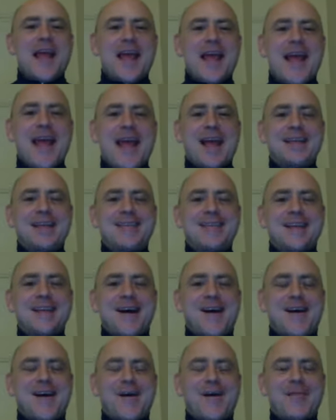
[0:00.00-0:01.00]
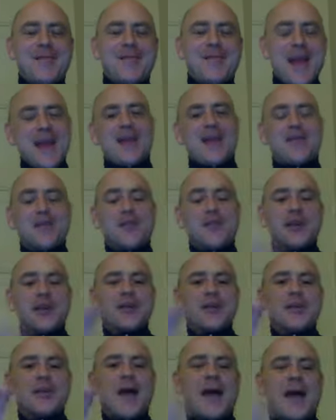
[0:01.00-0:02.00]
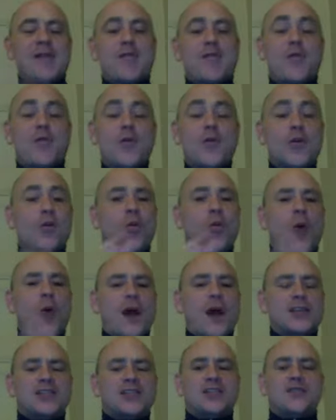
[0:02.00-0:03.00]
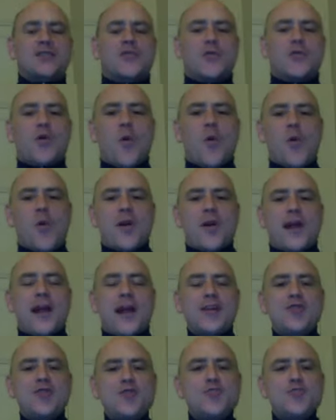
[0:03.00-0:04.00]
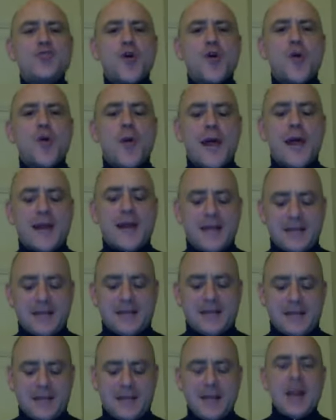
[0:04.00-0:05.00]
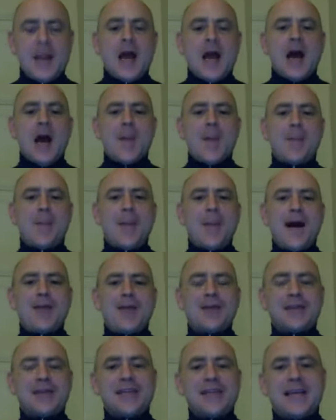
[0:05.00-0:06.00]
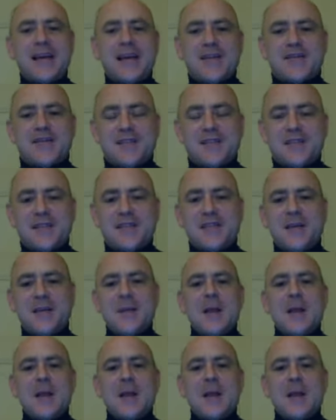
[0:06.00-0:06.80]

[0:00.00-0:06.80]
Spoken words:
And yeah, if you're here live or you're watching the recording and you know anything about EFT,